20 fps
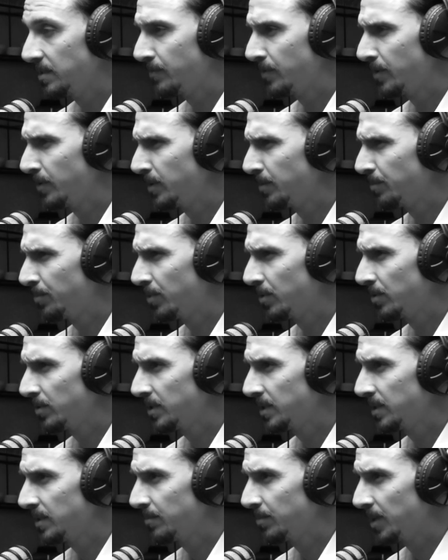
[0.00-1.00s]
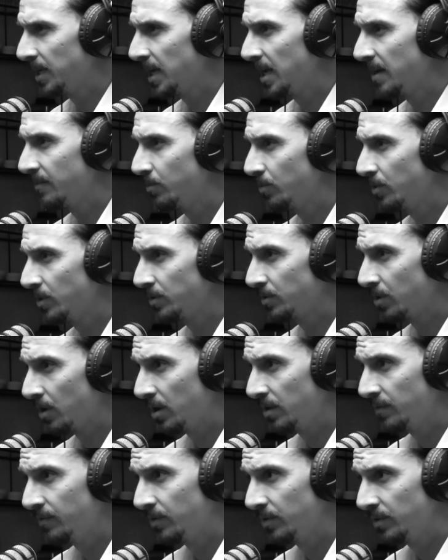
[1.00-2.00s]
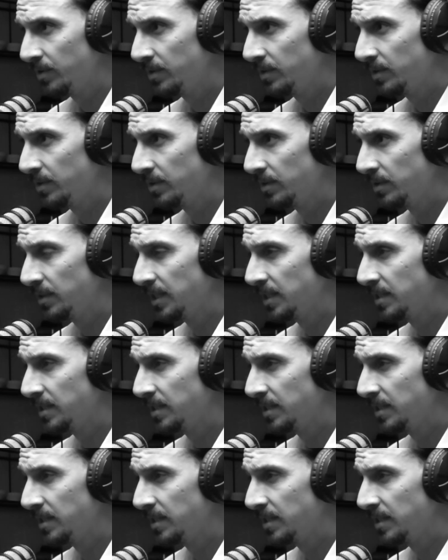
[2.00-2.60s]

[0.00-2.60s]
is very important, but I've worked hard for it.